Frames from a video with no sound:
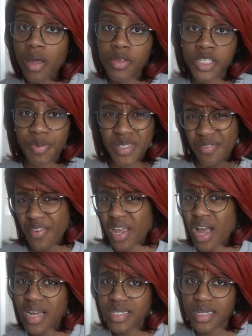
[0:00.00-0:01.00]
specific
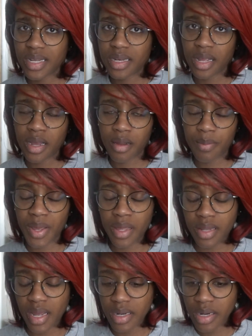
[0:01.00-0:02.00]
content
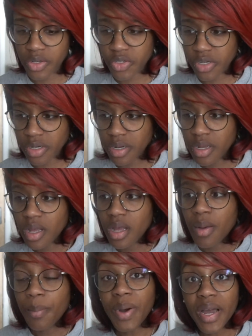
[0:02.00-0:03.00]
and that nature,
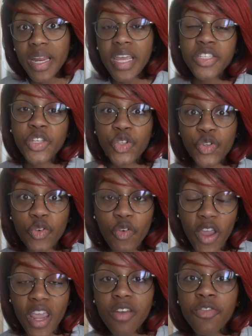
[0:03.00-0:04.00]
but it's
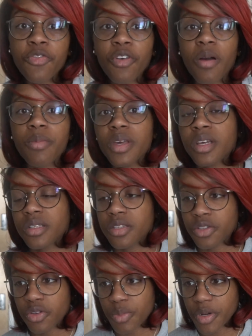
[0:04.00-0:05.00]
straight from the
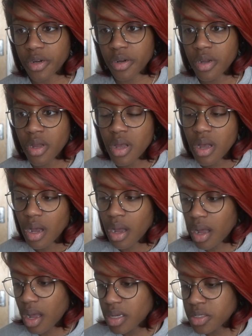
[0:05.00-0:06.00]
consumer.
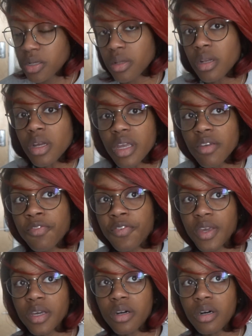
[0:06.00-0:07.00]
So the look and
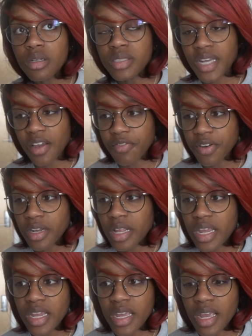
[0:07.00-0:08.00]
feel
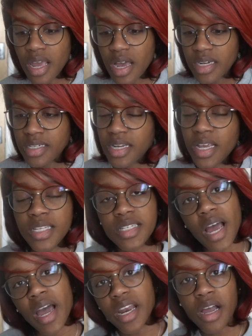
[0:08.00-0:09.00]
definitely is
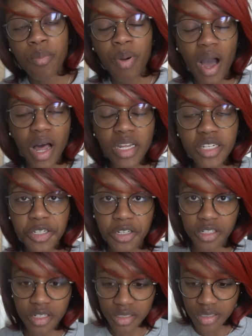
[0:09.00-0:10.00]
not a polished
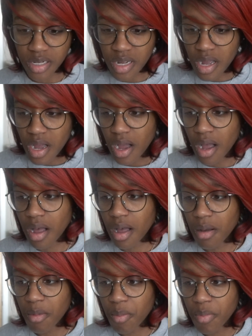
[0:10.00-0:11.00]
look.
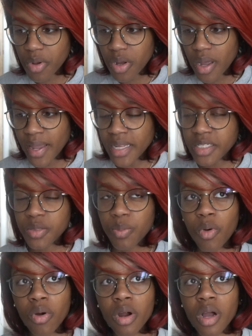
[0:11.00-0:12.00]
It's
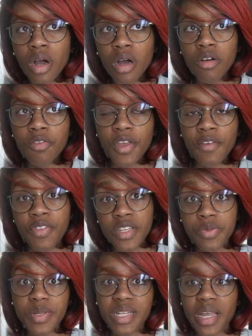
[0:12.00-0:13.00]
more of if
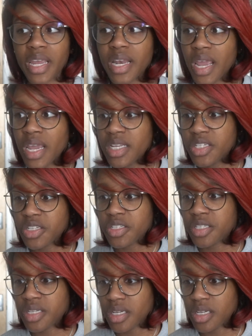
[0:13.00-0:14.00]
this was like an
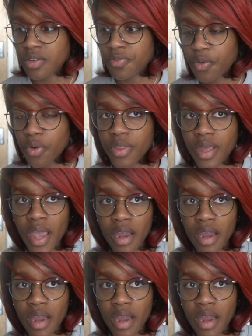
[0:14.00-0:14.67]
agency for the